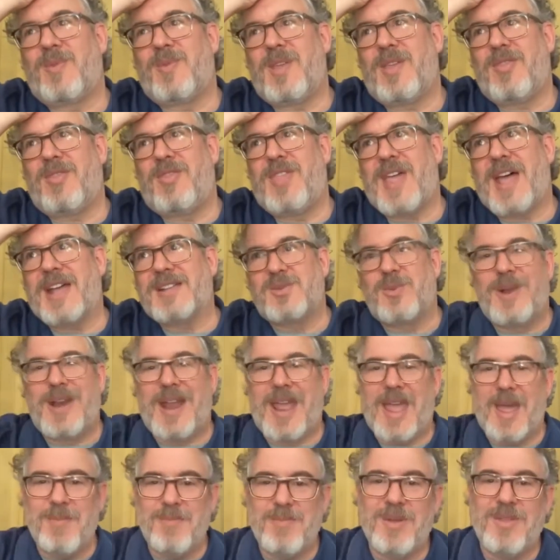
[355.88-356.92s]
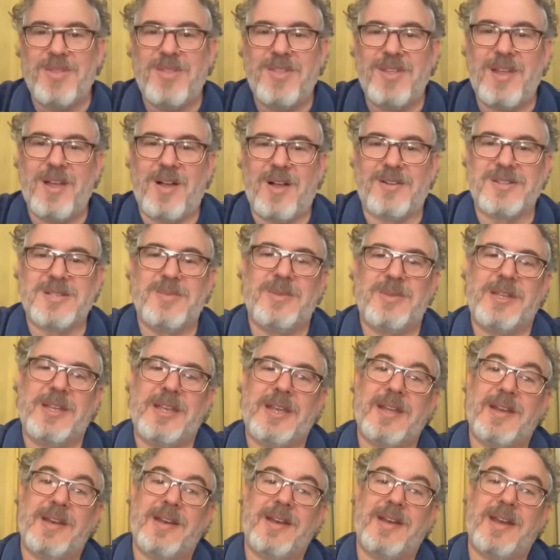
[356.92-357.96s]
That's what empathy ultimately
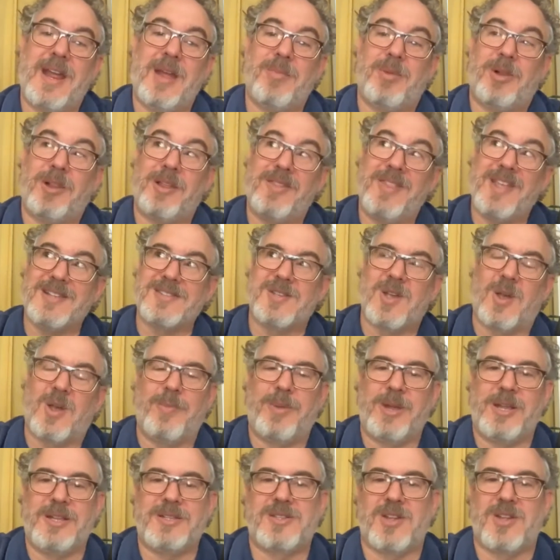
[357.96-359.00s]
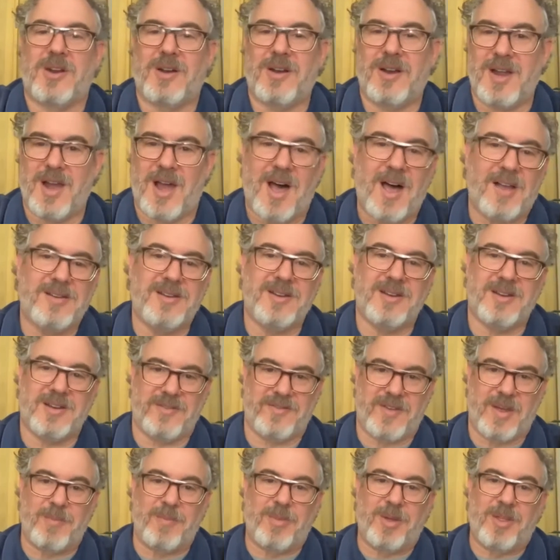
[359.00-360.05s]
can enable. And that's all based on
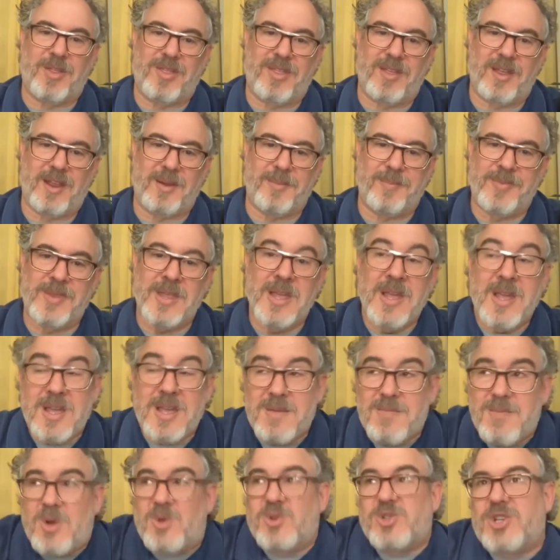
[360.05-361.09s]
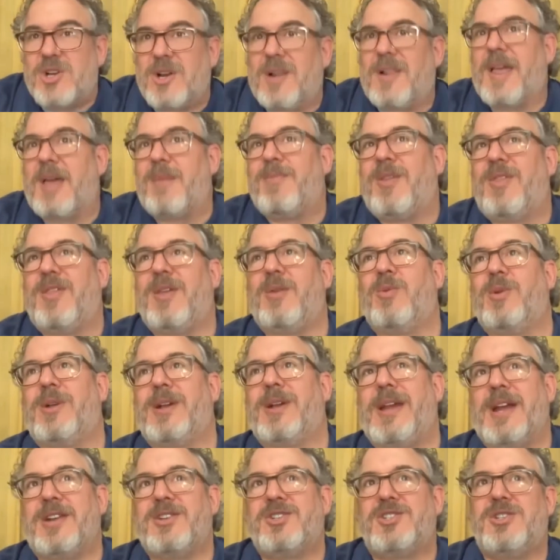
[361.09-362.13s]
cognitive empathy. Emotional empathy will
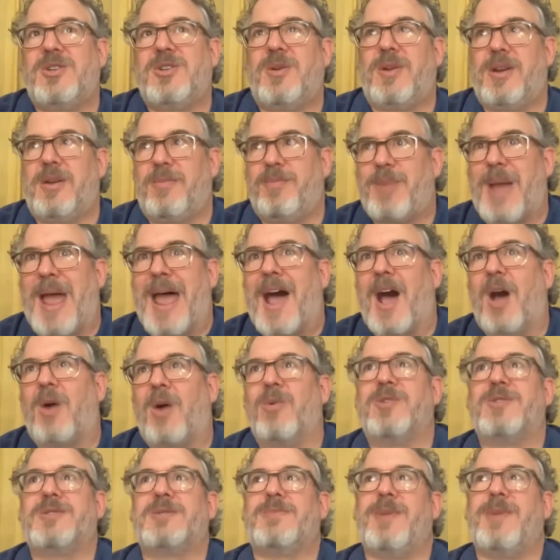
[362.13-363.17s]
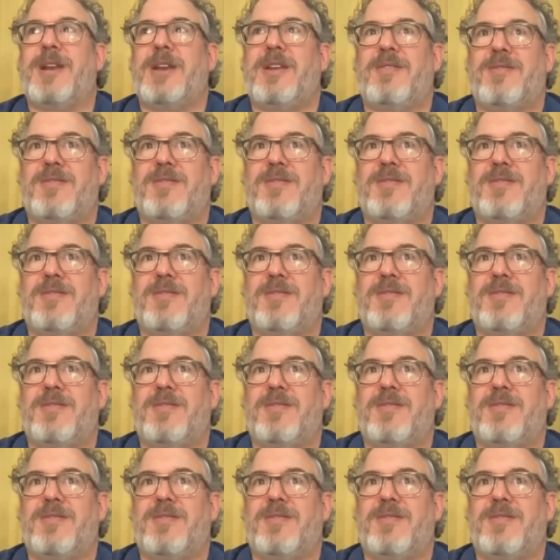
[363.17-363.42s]
get you and empowers many of